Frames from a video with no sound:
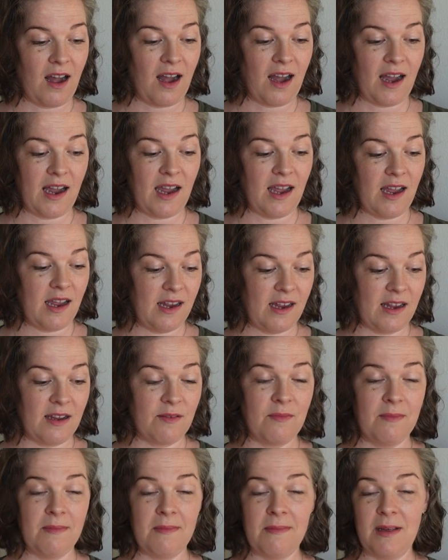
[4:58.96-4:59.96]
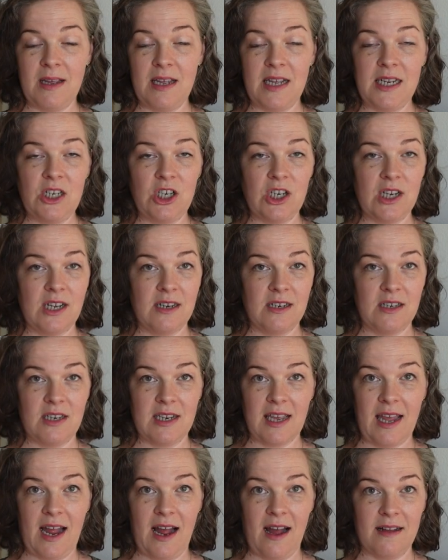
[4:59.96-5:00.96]
I am itching
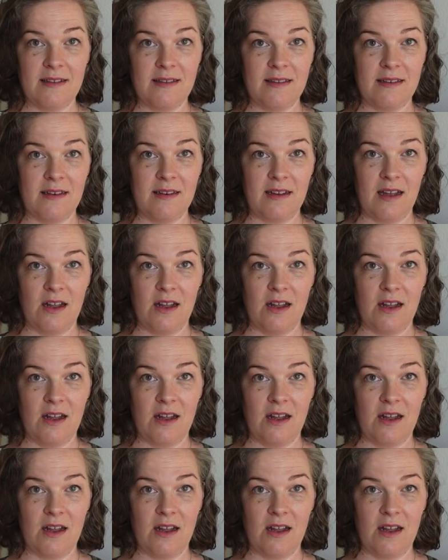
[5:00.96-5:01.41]
to cast